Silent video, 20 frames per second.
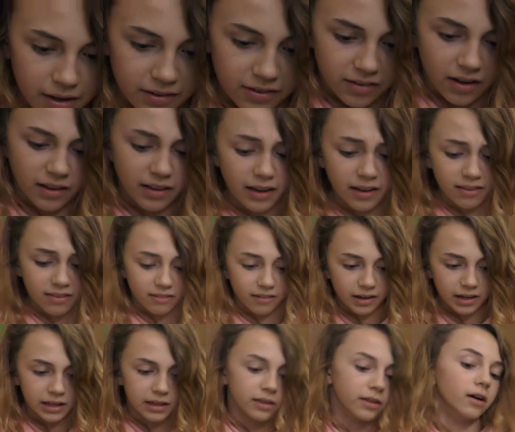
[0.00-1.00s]
It's not that
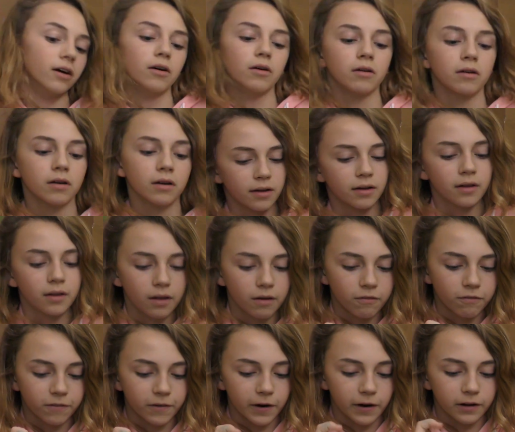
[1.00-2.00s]
sticky though
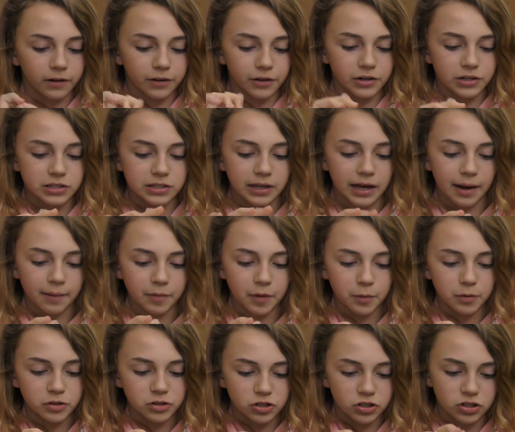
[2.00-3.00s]
for a clear slime
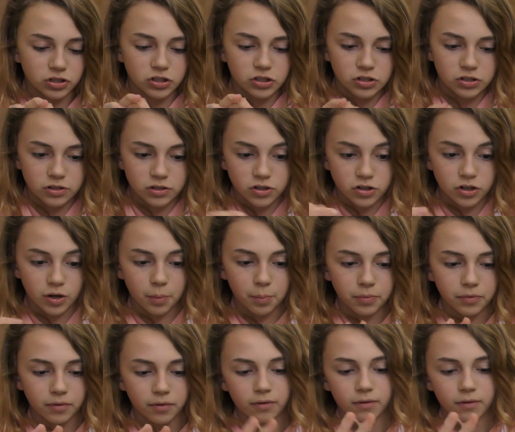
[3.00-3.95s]
that was just shipped.